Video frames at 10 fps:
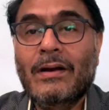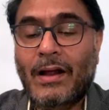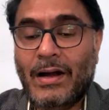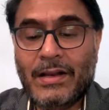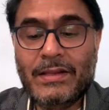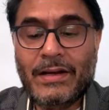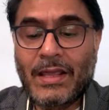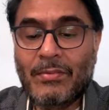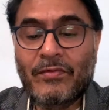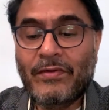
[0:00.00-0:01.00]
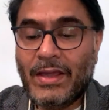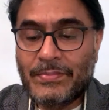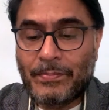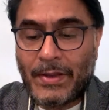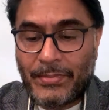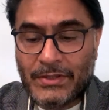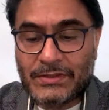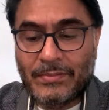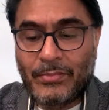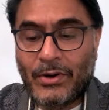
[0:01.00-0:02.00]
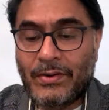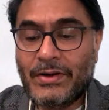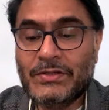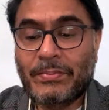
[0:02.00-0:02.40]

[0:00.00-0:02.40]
under the name of Apex Laboratories